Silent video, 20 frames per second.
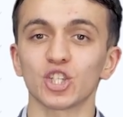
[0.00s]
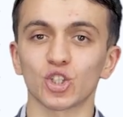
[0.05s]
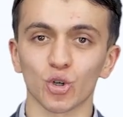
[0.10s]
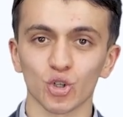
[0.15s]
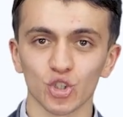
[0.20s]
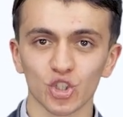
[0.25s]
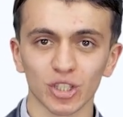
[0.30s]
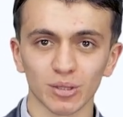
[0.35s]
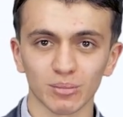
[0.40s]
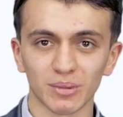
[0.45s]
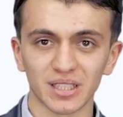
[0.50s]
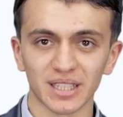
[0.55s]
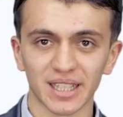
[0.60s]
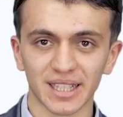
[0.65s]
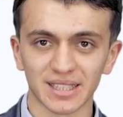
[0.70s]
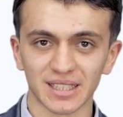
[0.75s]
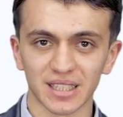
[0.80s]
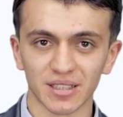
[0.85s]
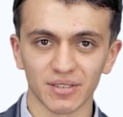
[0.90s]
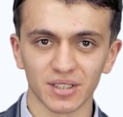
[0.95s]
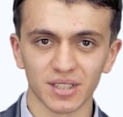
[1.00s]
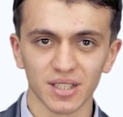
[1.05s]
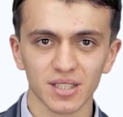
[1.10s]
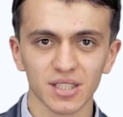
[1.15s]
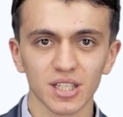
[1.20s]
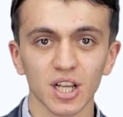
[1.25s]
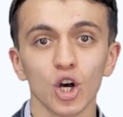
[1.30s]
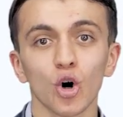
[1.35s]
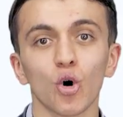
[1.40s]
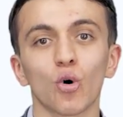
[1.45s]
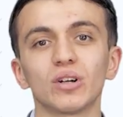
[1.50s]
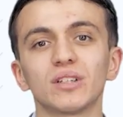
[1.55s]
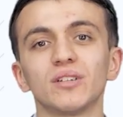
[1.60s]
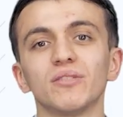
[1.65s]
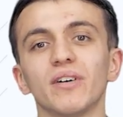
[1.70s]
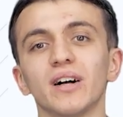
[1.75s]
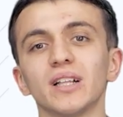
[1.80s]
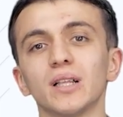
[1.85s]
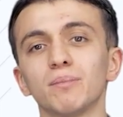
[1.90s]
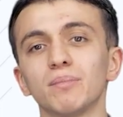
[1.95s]
social media activities or
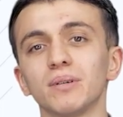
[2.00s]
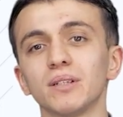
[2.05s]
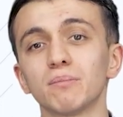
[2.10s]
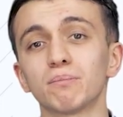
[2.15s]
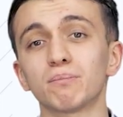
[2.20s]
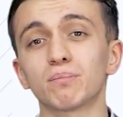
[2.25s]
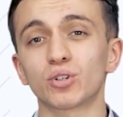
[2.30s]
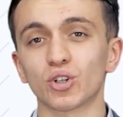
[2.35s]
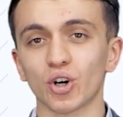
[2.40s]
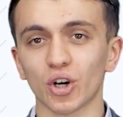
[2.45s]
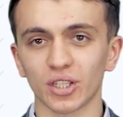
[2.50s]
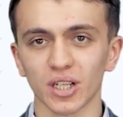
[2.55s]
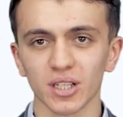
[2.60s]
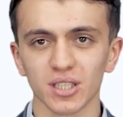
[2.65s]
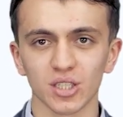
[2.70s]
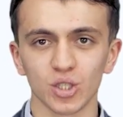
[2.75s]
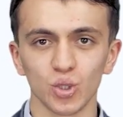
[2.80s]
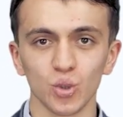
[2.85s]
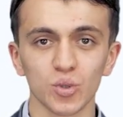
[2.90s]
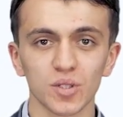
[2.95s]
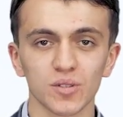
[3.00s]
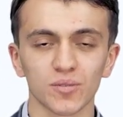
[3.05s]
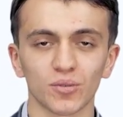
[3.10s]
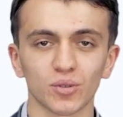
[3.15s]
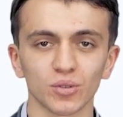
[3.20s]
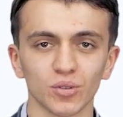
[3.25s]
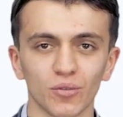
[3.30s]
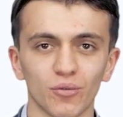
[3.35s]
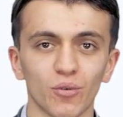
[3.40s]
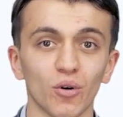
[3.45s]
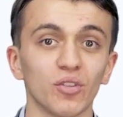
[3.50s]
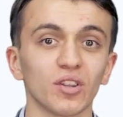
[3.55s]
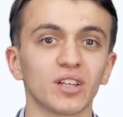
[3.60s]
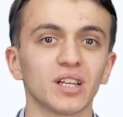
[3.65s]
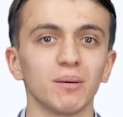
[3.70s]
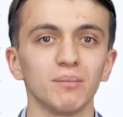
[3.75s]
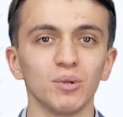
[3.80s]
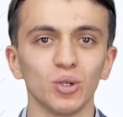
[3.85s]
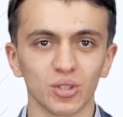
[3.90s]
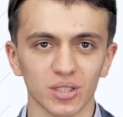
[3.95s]
developing products useful for the
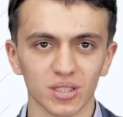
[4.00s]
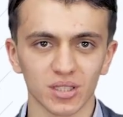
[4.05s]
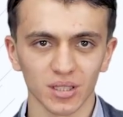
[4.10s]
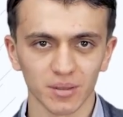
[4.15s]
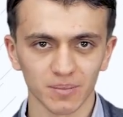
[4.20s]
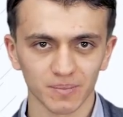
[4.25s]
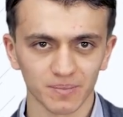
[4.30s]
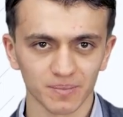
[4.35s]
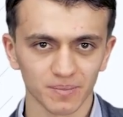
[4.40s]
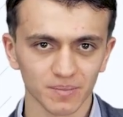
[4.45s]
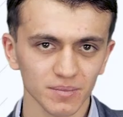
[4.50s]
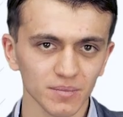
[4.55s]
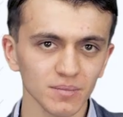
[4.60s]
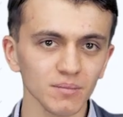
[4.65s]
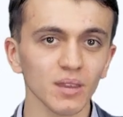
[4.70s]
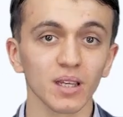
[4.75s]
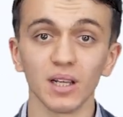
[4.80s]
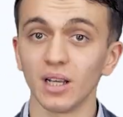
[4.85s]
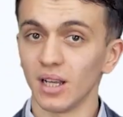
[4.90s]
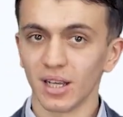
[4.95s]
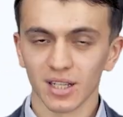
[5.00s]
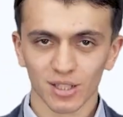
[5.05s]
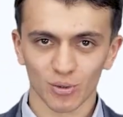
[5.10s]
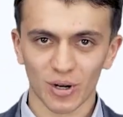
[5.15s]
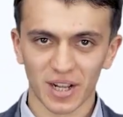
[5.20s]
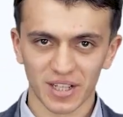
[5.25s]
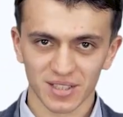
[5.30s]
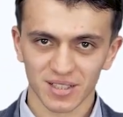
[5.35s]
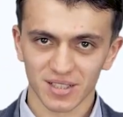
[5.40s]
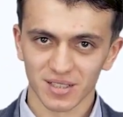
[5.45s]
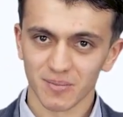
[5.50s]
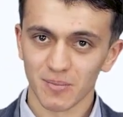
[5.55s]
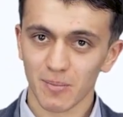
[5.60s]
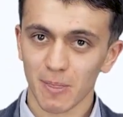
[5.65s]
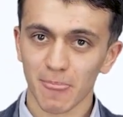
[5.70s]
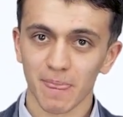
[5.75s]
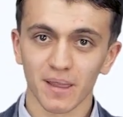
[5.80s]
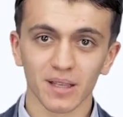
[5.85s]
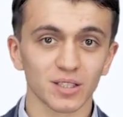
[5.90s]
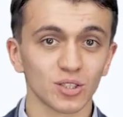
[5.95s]
community. Great.
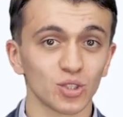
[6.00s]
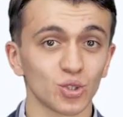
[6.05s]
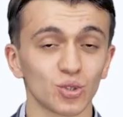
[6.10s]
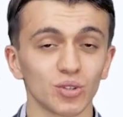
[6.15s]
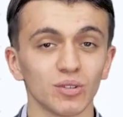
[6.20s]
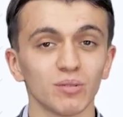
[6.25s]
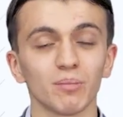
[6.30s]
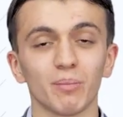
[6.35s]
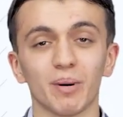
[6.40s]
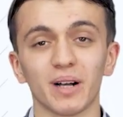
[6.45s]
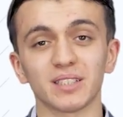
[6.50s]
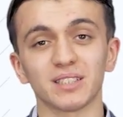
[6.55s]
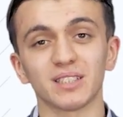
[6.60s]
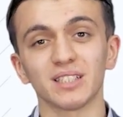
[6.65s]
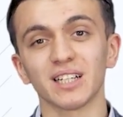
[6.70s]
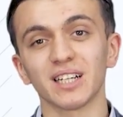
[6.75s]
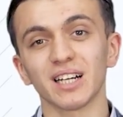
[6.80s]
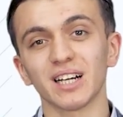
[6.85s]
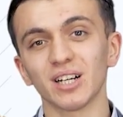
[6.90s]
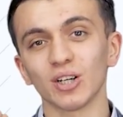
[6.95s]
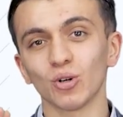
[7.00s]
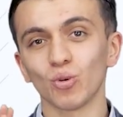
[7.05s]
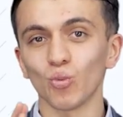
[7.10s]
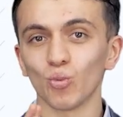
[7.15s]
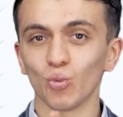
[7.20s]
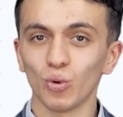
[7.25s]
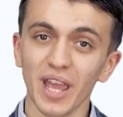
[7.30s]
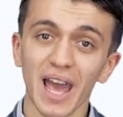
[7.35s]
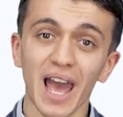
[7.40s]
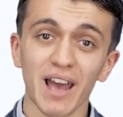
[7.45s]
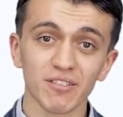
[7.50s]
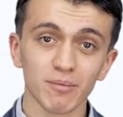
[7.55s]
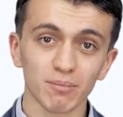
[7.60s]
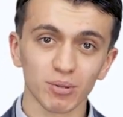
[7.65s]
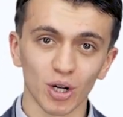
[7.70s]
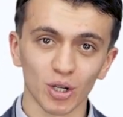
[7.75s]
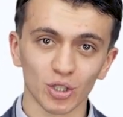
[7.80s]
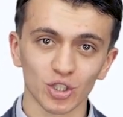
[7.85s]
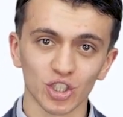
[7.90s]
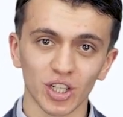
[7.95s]
But we have a
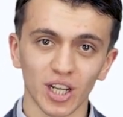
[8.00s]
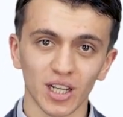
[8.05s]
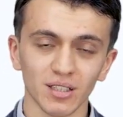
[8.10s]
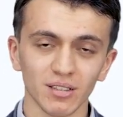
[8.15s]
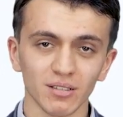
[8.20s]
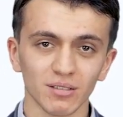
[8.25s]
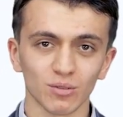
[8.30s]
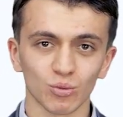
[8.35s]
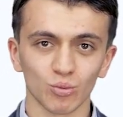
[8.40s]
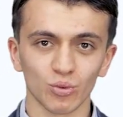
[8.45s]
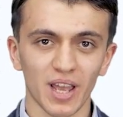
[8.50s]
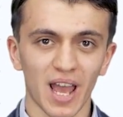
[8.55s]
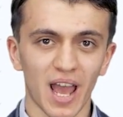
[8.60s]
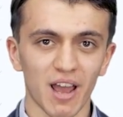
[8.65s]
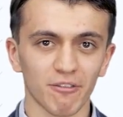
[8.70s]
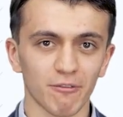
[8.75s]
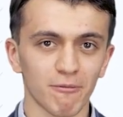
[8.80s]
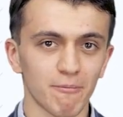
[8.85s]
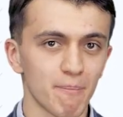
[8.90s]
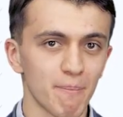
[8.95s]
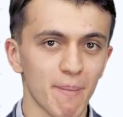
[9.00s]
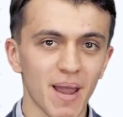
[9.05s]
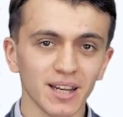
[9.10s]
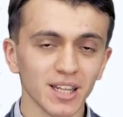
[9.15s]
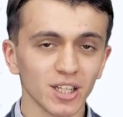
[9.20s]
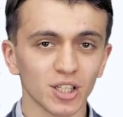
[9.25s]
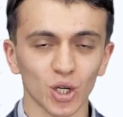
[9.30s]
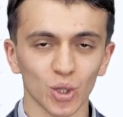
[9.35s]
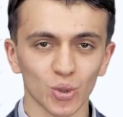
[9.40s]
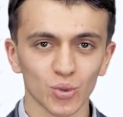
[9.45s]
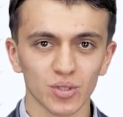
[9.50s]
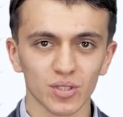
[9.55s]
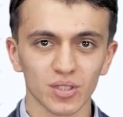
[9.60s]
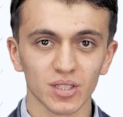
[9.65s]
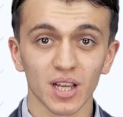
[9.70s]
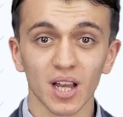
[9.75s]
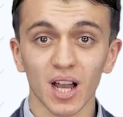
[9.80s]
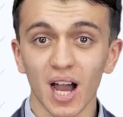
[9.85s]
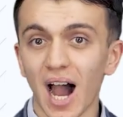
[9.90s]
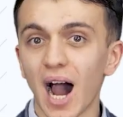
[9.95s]
blockchain, we have many nodes.
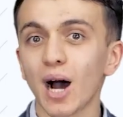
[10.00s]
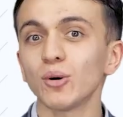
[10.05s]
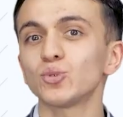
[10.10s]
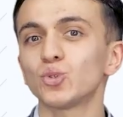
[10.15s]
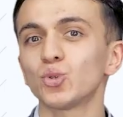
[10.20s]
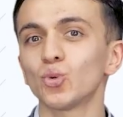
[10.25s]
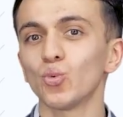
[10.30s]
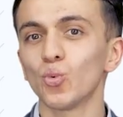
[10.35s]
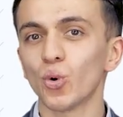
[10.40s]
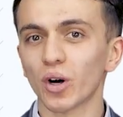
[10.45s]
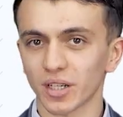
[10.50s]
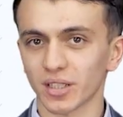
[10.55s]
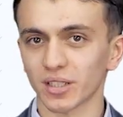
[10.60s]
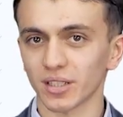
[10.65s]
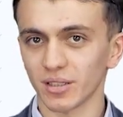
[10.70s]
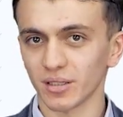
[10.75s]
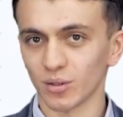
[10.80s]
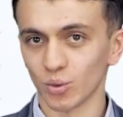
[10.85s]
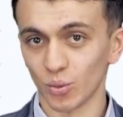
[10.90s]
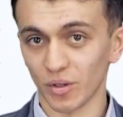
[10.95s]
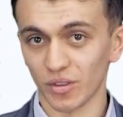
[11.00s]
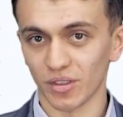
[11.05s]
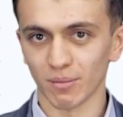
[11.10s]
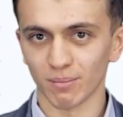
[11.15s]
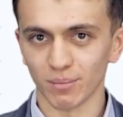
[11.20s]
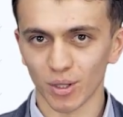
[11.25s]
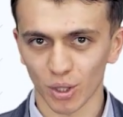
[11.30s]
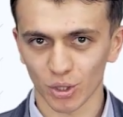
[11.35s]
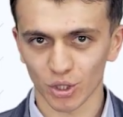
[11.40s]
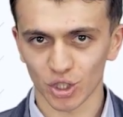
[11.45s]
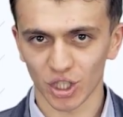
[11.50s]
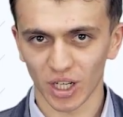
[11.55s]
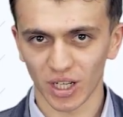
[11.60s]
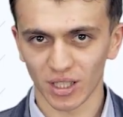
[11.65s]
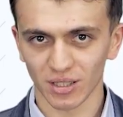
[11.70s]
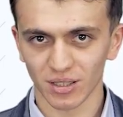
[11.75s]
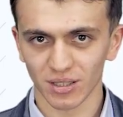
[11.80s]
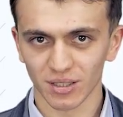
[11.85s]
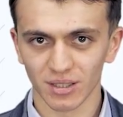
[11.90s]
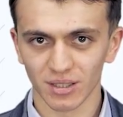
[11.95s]
How to work with the blockchain?